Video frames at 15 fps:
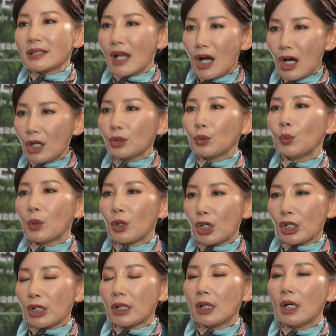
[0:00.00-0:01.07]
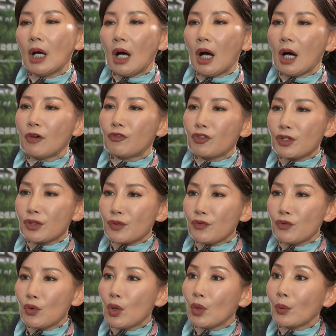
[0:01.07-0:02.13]
hard work. First of
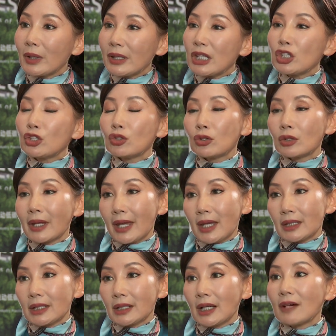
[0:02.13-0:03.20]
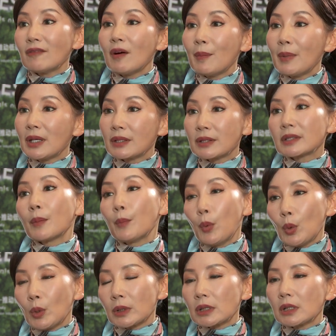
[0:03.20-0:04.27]
all, we need to get government
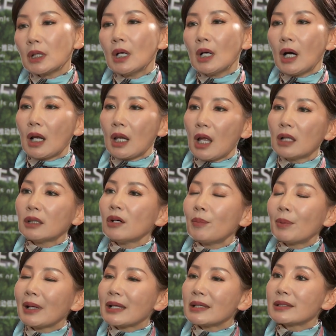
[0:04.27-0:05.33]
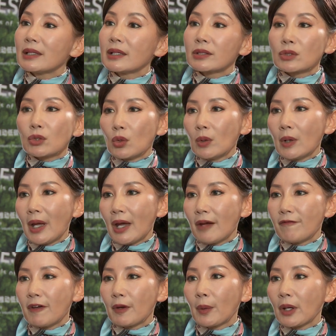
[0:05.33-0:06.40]
support. A lot of places don't have
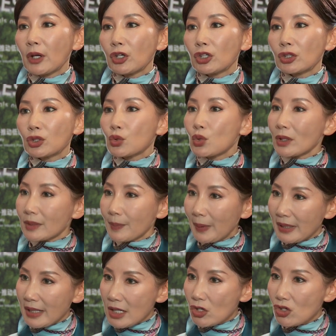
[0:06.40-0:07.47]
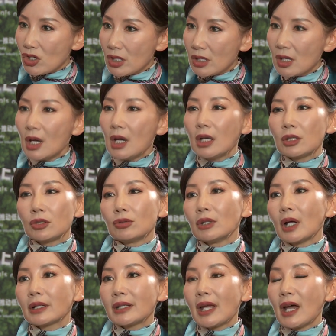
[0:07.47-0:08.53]
very good transportation, do
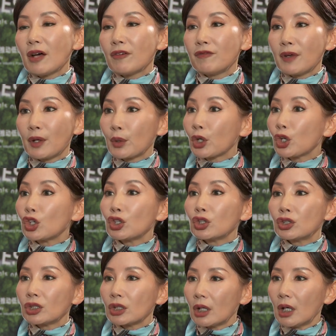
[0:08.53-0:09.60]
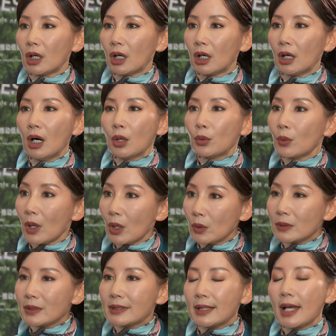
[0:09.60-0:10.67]
not have very good
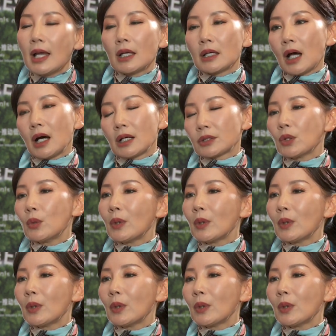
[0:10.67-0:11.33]
roads, so